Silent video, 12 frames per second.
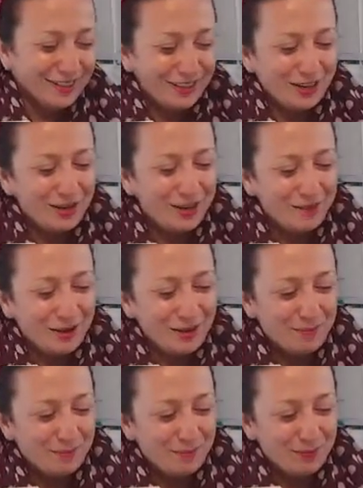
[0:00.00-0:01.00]
So I'm
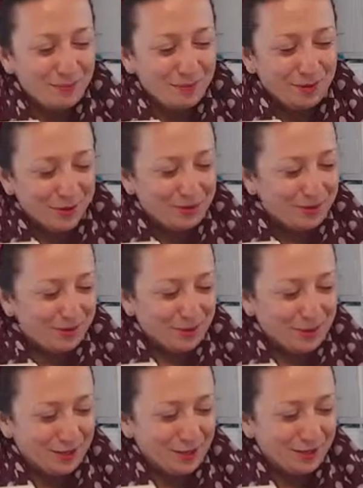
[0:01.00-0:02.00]
going to push, push,
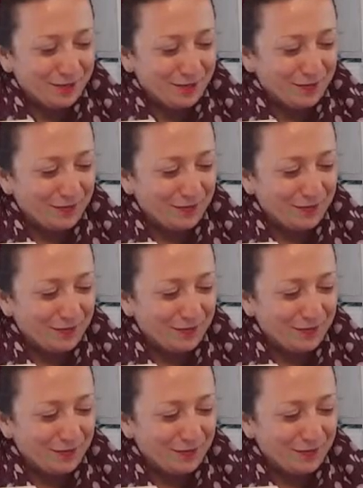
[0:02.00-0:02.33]
push.